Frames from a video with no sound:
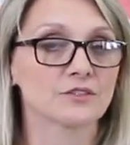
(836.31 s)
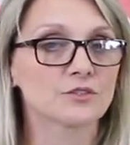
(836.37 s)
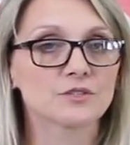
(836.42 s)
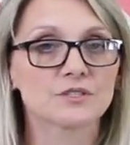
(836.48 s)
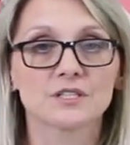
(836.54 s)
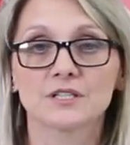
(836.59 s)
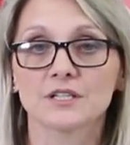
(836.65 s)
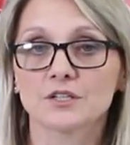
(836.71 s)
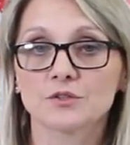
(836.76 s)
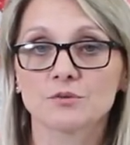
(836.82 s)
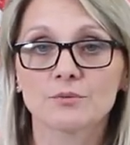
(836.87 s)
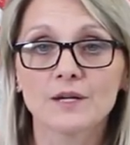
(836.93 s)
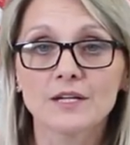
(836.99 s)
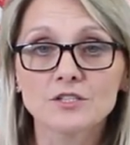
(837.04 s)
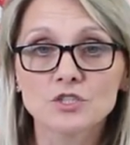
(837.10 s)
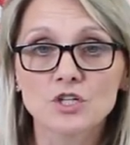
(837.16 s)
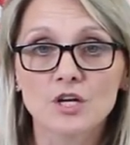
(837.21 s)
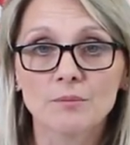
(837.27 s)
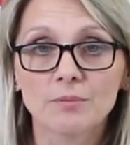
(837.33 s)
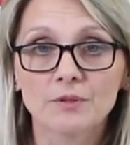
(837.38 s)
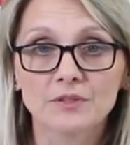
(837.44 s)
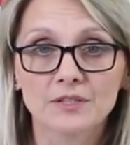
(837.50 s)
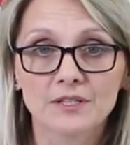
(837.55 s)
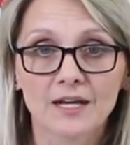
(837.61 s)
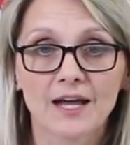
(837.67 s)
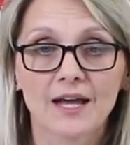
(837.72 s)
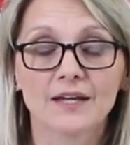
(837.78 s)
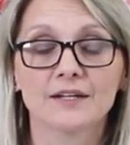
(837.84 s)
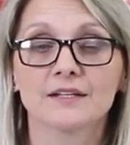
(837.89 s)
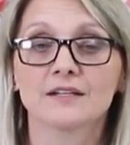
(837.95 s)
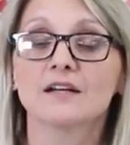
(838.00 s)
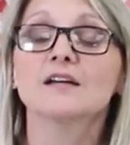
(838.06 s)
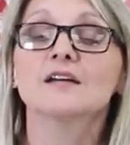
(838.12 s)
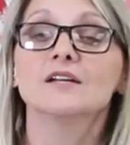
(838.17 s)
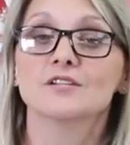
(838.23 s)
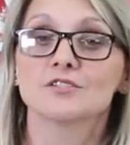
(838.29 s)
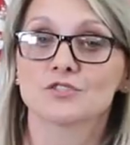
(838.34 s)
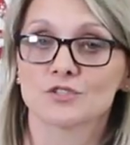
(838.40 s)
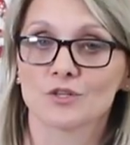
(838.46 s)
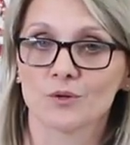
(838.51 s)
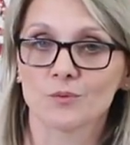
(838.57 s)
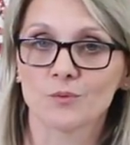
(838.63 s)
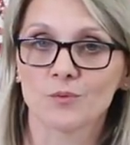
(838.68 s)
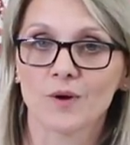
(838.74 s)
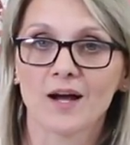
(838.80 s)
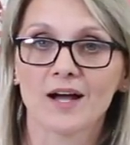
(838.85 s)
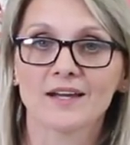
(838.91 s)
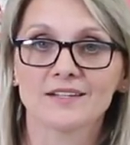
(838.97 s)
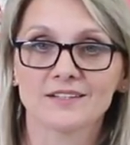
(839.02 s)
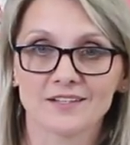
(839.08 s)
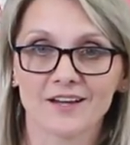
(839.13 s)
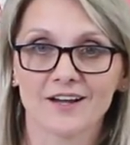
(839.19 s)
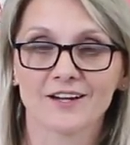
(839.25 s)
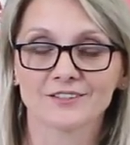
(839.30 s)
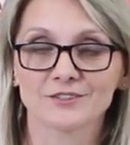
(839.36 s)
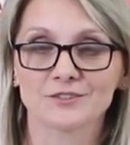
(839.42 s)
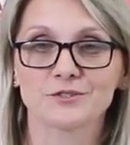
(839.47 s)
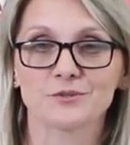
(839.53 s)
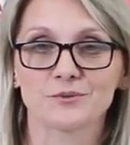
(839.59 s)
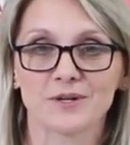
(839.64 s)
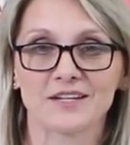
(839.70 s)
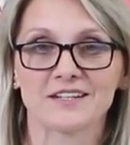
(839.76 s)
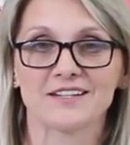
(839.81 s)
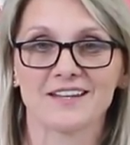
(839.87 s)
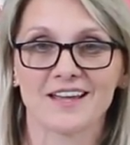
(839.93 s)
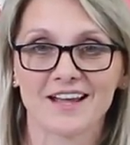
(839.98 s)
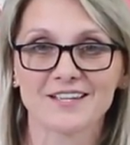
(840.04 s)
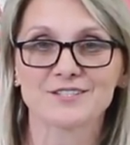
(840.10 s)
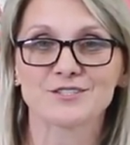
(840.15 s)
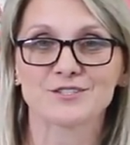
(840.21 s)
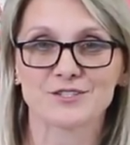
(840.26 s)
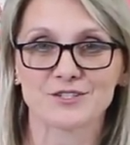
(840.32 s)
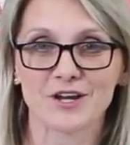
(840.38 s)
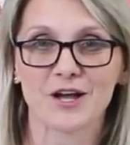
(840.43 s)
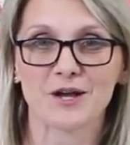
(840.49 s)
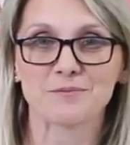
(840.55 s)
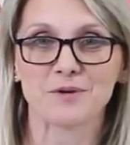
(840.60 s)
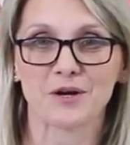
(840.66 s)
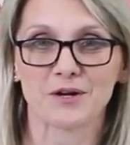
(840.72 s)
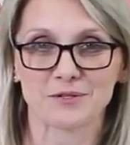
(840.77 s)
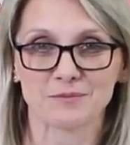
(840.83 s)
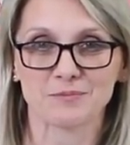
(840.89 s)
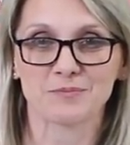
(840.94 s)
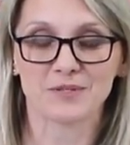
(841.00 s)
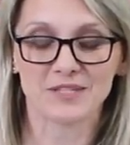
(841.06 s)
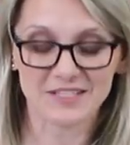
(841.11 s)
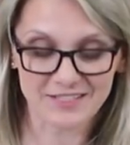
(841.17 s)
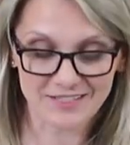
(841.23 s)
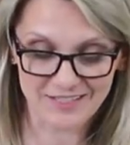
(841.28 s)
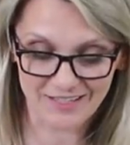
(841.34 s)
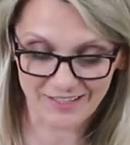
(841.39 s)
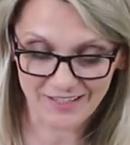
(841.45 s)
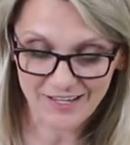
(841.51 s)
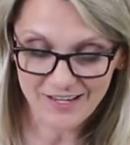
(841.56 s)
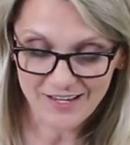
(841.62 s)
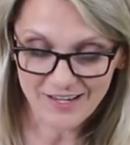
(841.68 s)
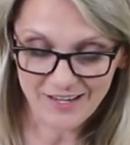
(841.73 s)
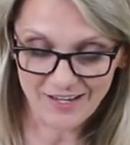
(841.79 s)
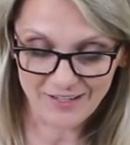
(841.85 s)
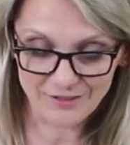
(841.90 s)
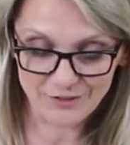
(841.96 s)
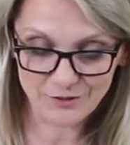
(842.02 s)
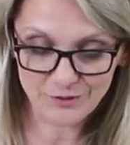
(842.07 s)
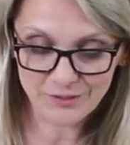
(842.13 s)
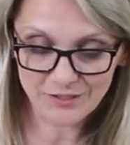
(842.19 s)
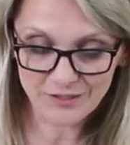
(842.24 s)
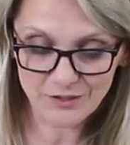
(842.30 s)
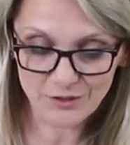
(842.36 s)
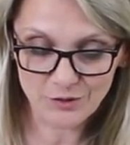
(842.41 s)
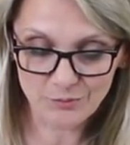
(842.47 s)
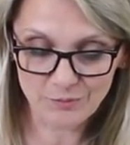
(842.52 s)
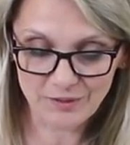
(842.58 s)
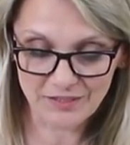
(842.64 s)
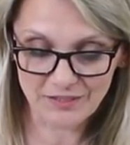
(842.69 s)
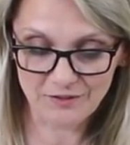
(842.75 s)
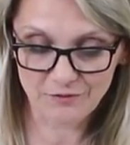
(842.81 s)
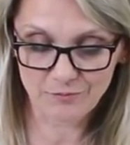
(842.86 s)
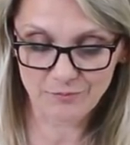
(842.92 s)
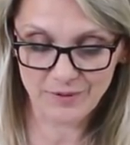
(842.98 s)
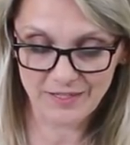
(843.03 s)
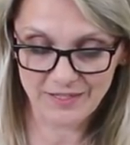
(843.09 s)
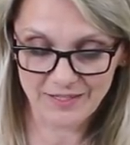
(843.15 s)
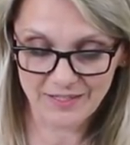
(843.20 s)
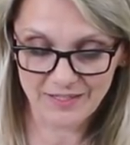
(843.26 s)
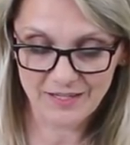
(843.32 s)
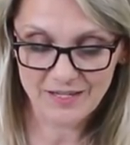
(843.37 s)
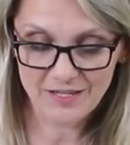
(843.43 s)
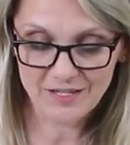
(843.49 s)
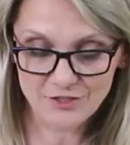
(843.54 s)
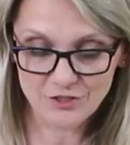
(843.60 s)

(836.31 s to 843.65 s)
You did a great job on cutting, so why not do a nice job on piecing and do a little bit of pinning.